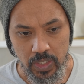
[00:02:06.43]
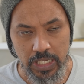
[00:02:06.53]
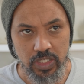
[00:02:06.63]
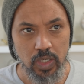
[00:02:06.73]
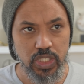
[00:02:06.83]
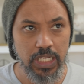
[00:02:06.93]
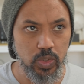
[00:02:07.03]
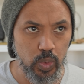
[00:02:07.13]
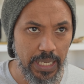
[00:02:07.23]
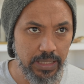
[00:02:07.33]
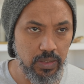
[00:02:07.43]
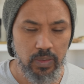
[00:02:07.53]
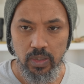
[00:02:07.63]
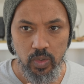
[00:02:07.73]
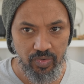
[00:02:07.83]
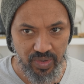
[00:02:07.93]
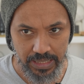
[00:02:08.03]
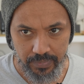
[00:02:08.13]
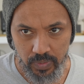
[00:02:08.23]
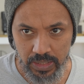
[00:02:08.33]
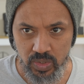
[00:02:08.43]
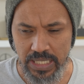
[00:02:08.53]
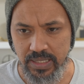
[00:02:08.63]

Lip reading: As long as you can do that, you're fine. Okay, so that's